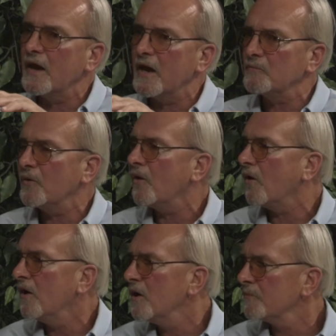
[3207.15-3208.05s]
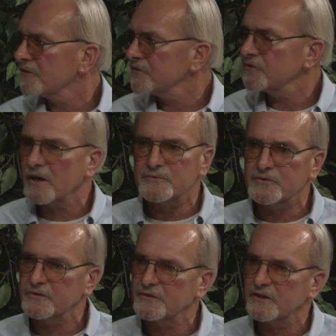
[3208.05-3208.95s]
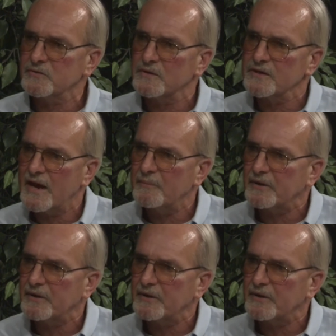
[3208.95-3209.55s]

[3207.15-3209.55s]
and Paul pursue, and I'm certain that's what's happening.